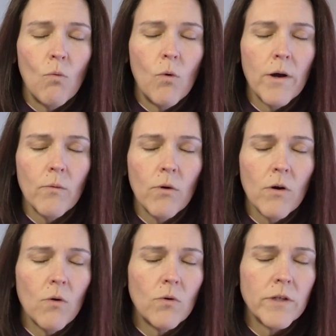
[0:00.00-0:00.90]
what we're
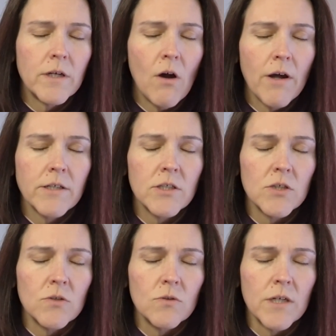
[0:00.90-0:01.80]
holding on
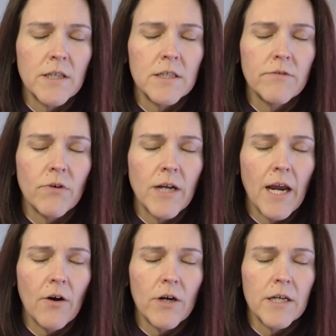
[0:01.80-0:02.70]
to in the different
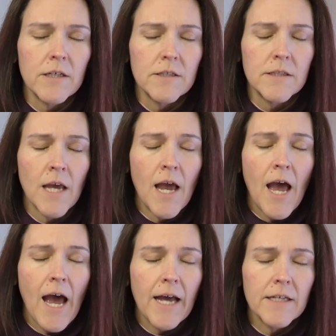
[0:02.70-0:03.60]
areas
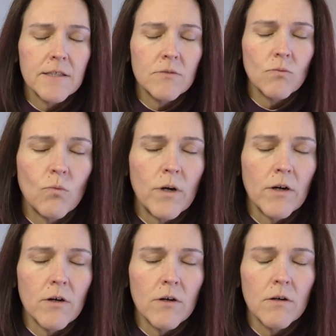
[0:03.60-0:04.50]
as
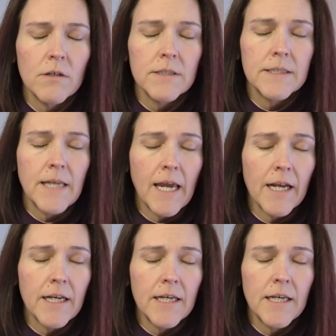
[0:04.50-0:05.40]
we're
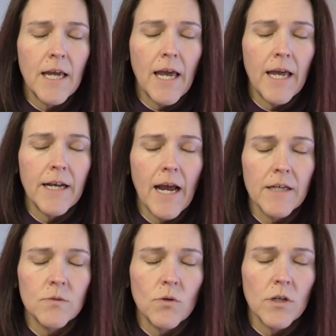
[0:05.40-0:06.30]
scanning and
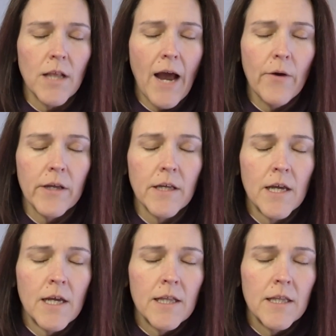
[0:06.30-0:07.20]
as we're allowing
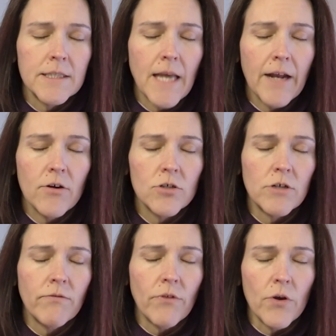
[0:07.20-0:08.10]
this energy
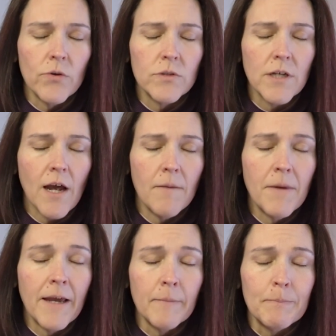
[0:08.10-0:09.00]
flow to come
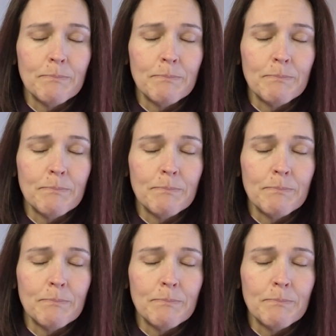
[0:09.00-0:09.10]
in.